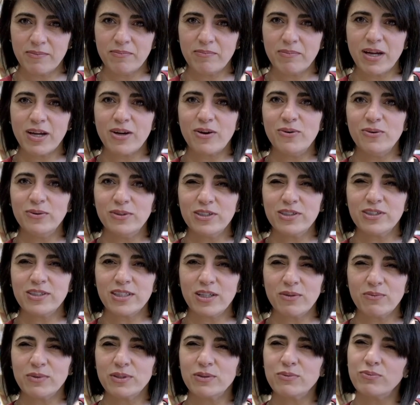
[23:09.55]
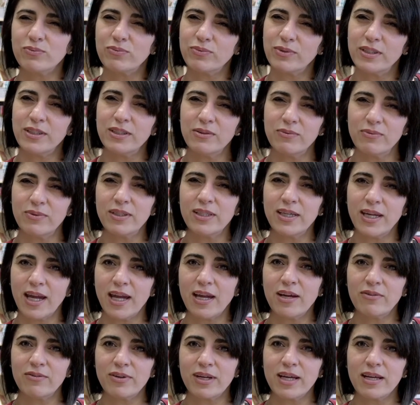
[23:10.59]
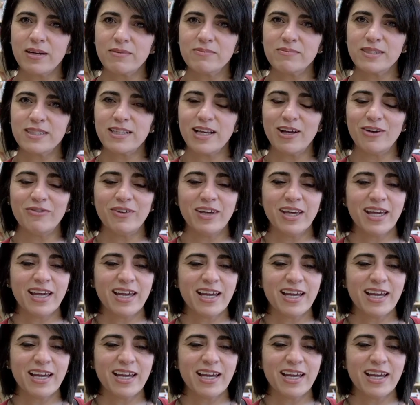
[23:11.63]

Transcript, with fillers: my older son was really, really angry at himself.